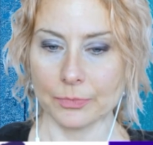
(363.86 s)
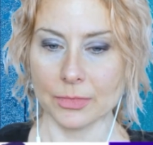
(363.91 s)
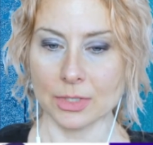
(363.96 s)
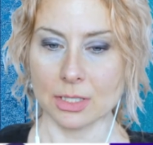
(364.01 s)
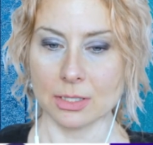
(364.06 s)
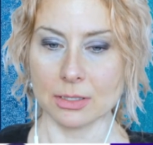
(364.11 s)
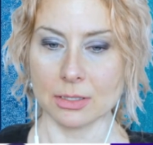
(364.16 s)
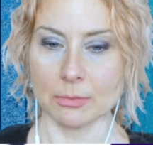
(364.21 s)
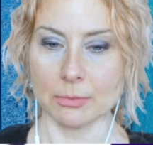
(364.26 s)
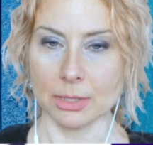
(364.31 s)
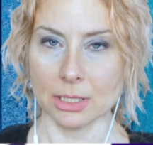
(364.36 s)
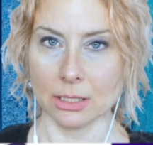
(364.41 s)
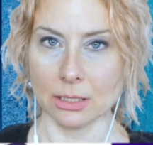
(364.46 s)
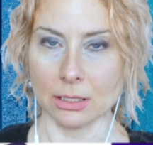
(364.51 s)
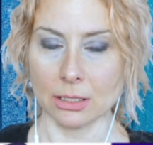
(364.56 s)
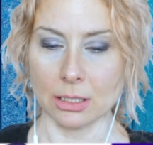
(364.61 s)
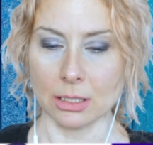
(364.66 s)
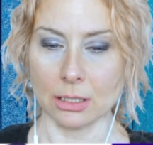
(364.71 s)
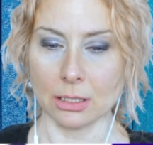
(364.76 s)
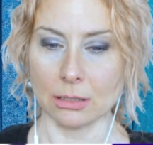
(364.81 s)

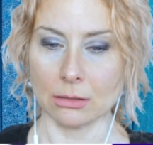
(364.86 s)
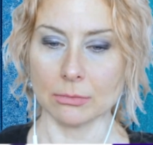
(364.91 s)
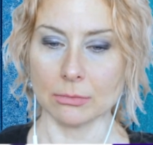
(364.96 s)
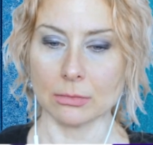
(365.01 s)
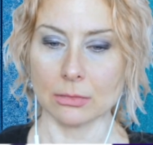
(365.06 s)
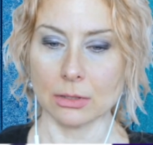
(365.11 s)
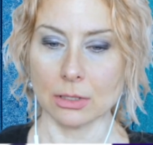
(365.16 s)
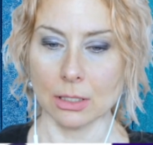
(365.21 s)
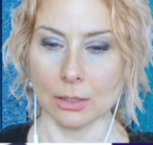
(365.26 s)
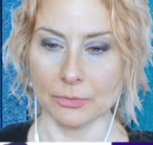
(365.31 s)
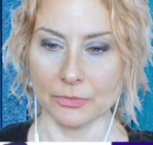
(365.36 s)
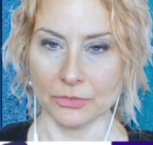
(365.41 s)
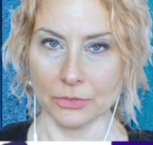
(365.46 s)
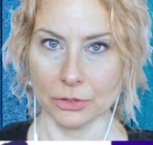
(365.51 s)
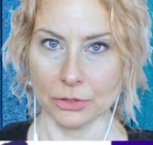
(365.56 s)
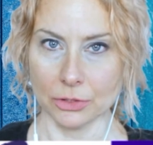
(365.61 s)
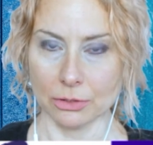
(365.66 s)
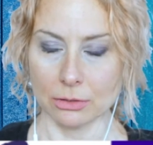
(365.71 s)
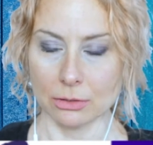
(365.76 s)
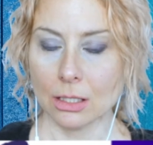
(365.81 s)
stability.
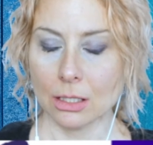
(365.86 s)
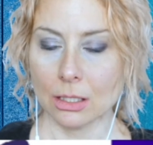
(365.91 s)
Comfort.